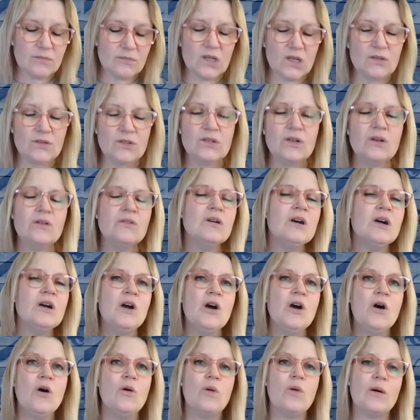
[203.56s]
So
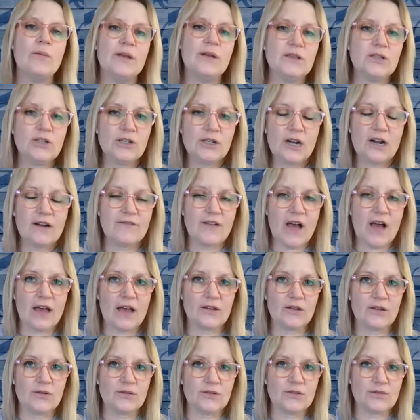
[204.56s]
while we learn our
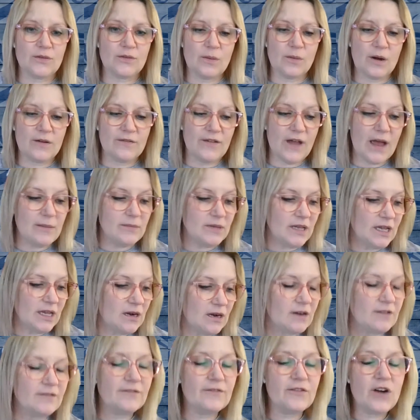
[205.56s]
values from our family
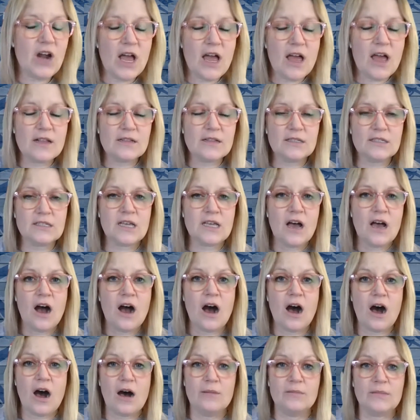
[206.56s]
and our friends,
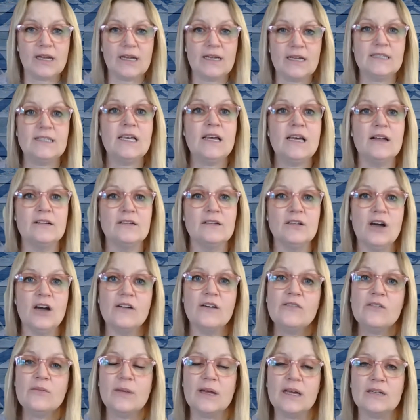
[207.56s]
like I said,
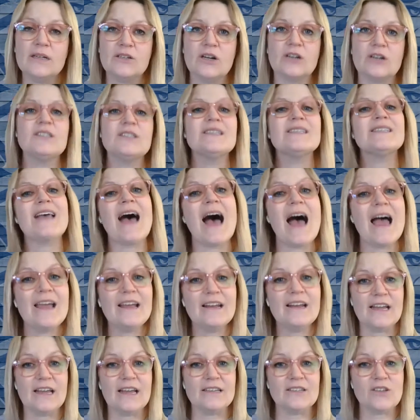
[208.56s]
government, our
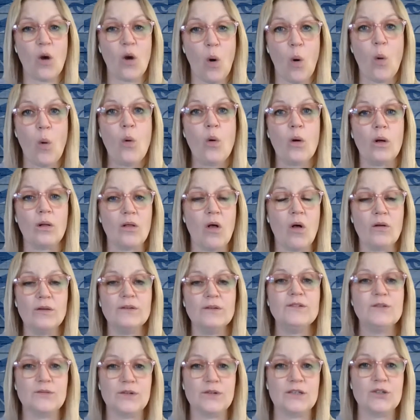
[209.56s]
society as a whole
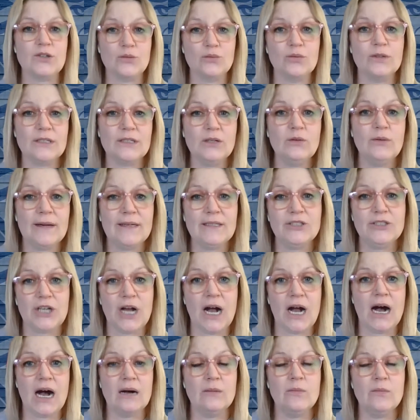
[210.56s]
also does a really great
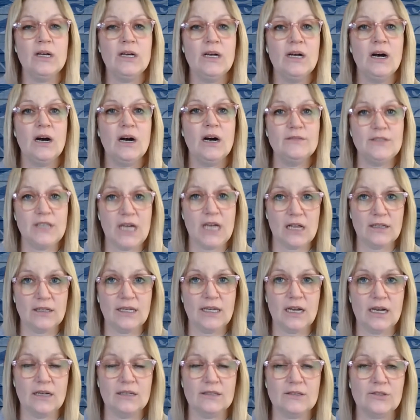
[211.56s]
job of
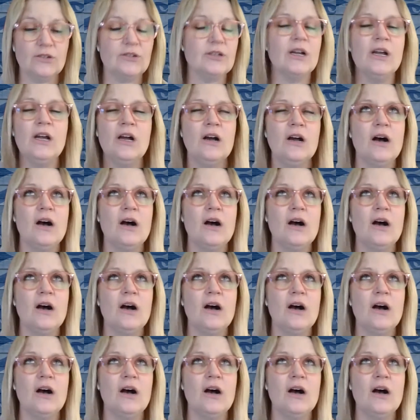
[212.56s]
telling us, or